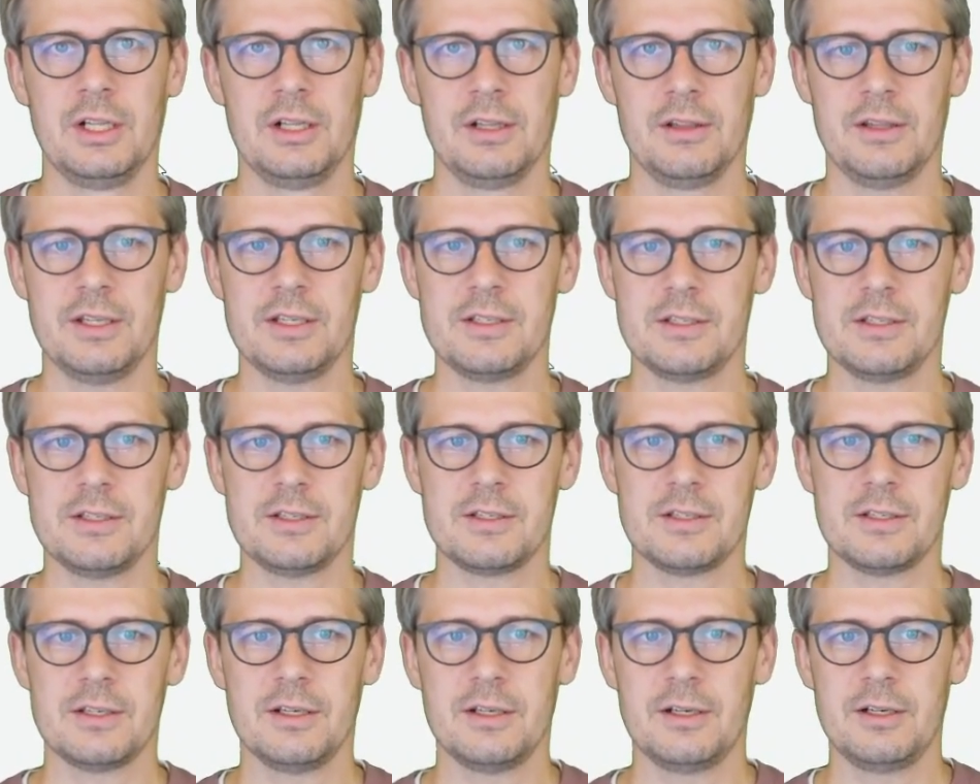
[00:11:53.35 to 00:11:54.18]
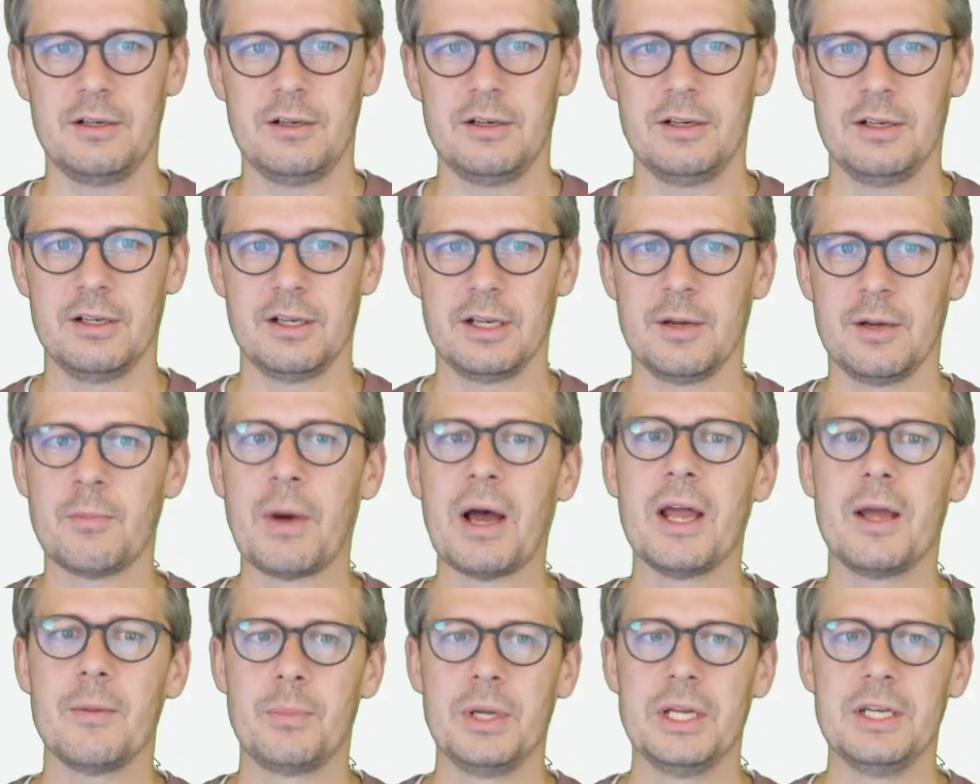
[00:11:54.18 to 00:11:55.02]
This is, in my
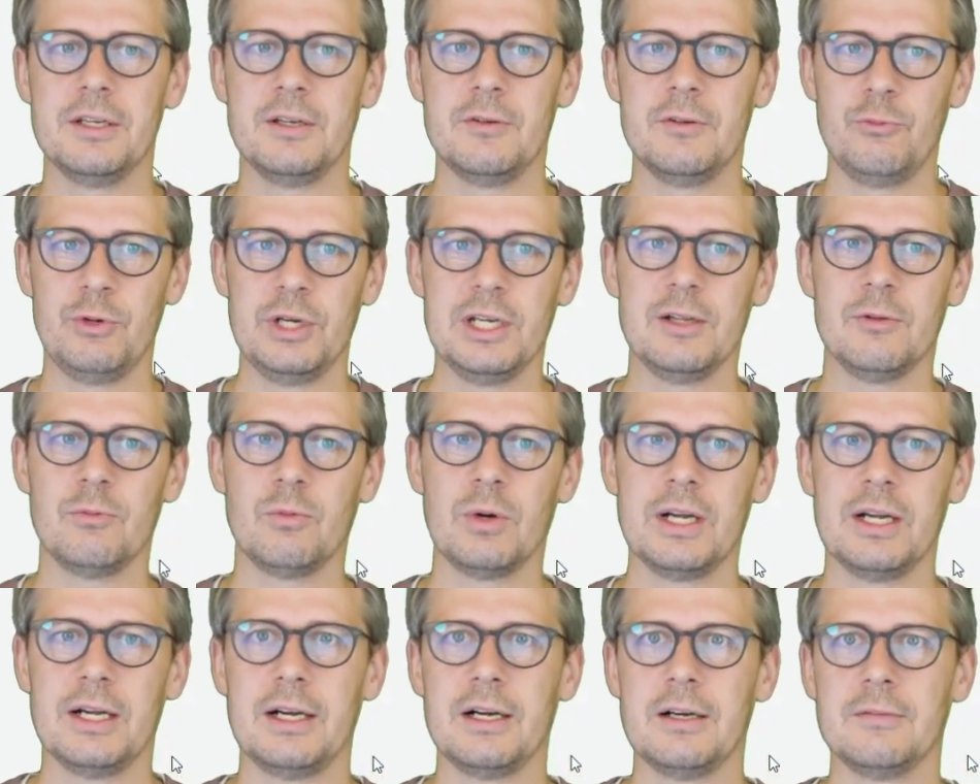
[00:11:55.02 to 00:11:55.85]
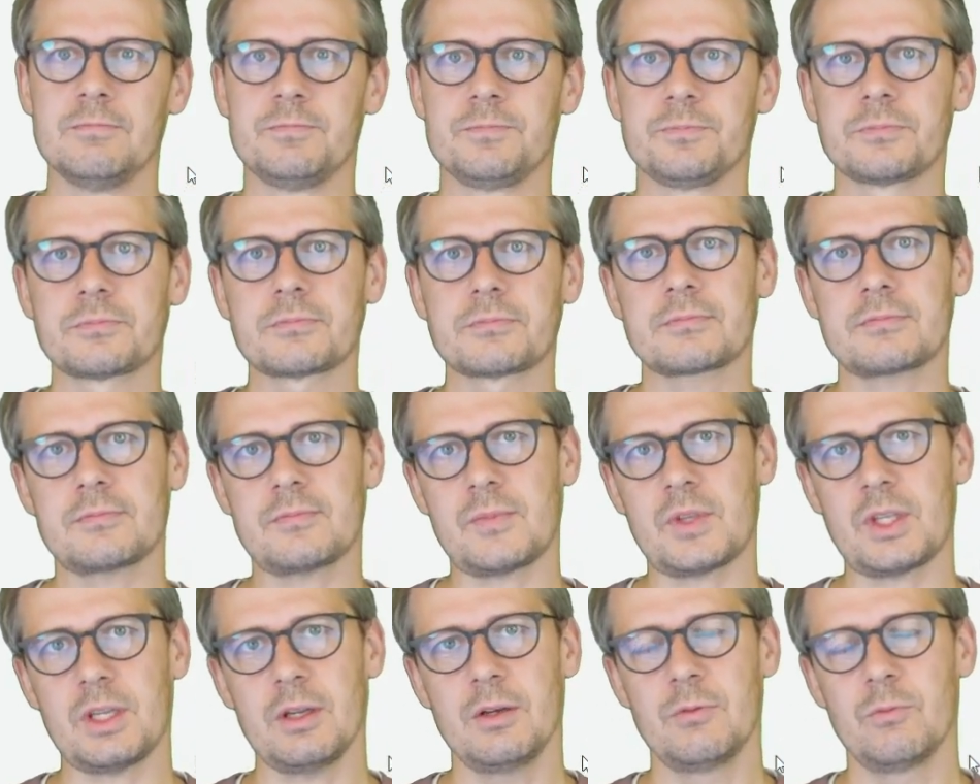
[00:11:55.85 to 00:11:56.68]
opinion, really where
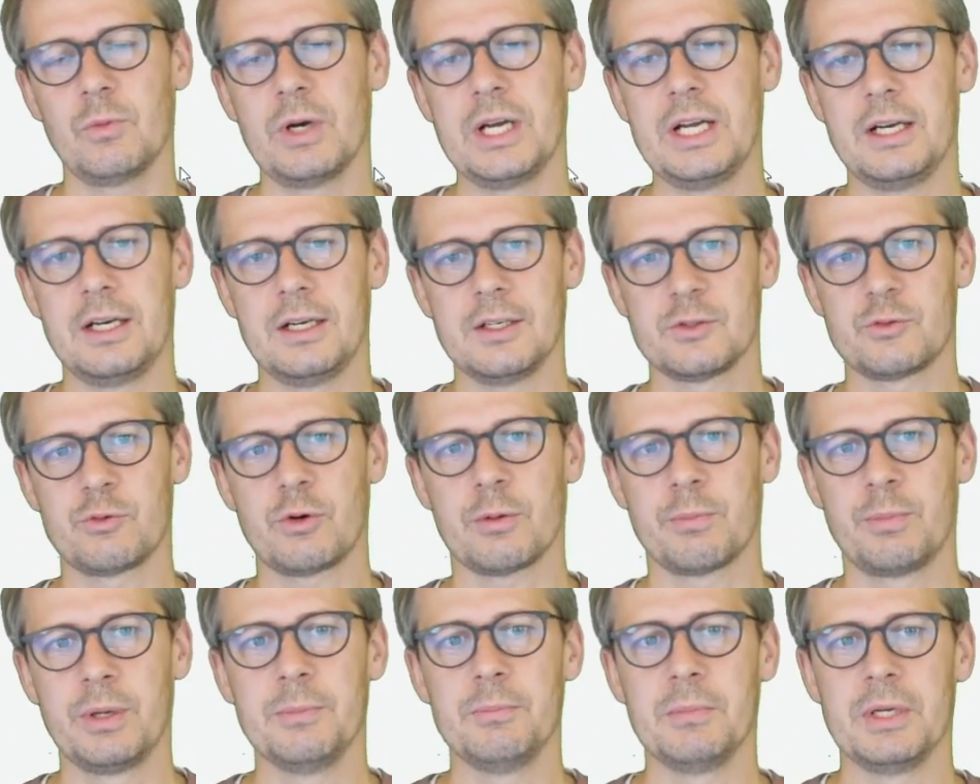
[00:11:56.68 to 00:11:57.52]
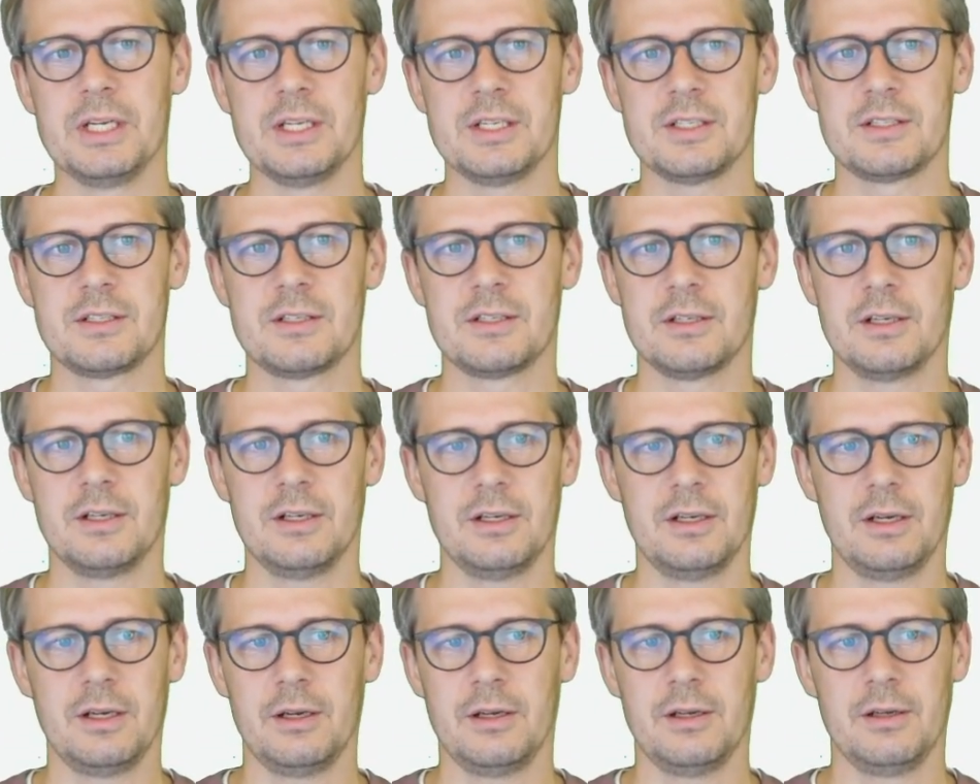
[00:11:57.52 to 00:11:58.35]
Struct PIM is
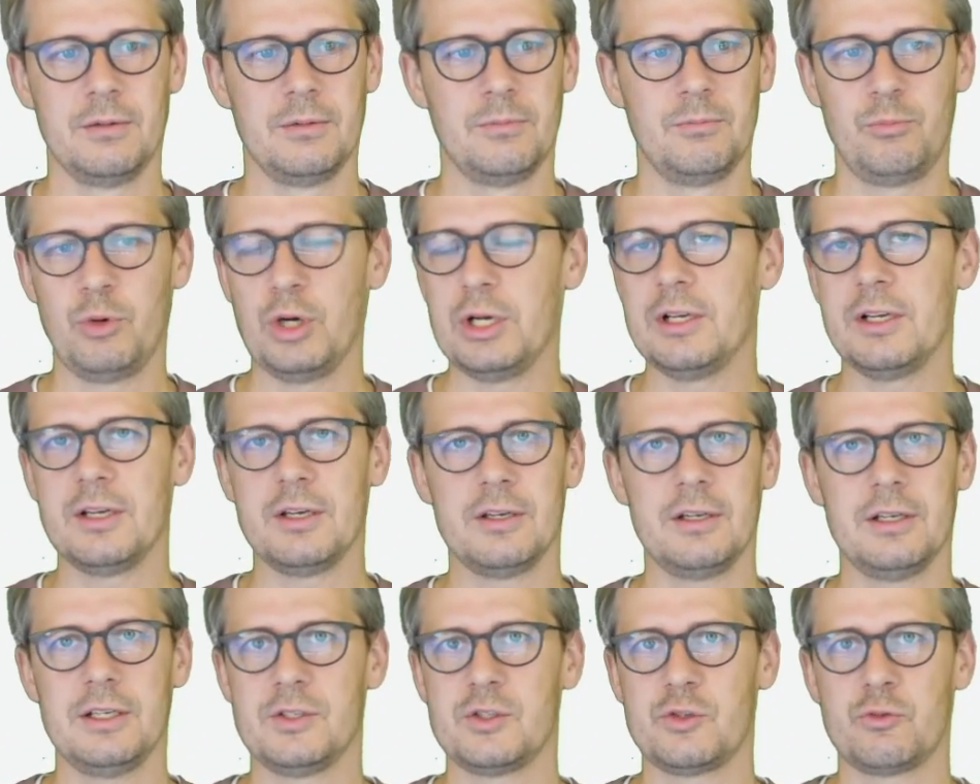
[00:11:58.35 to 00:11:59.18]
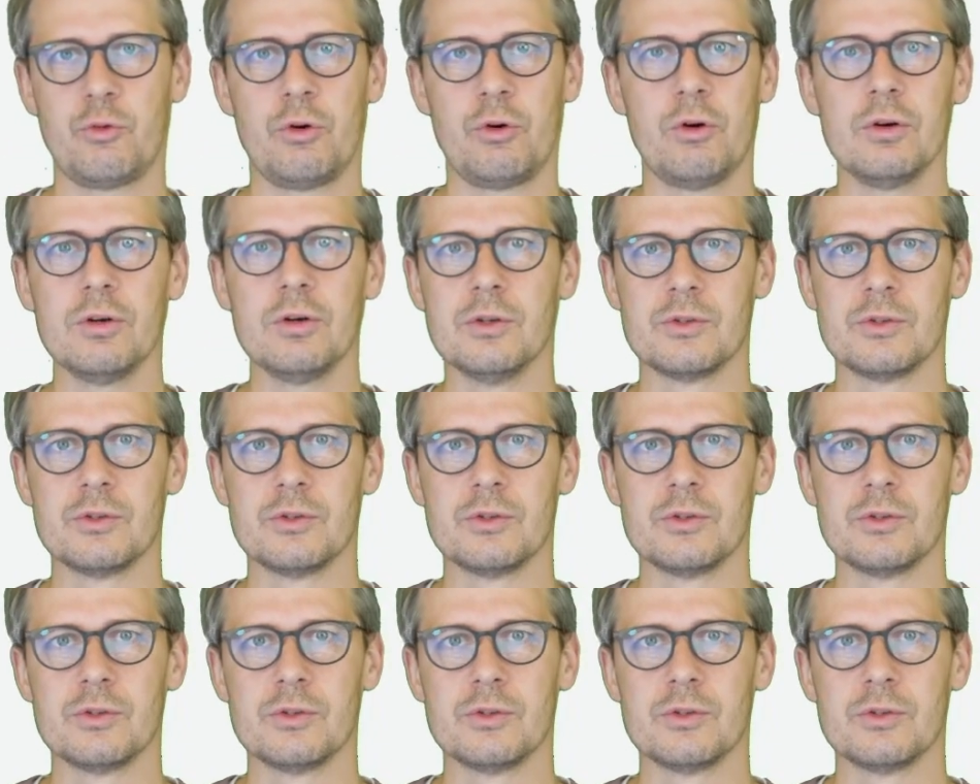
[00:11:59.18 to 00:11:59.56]
brilliantly strong.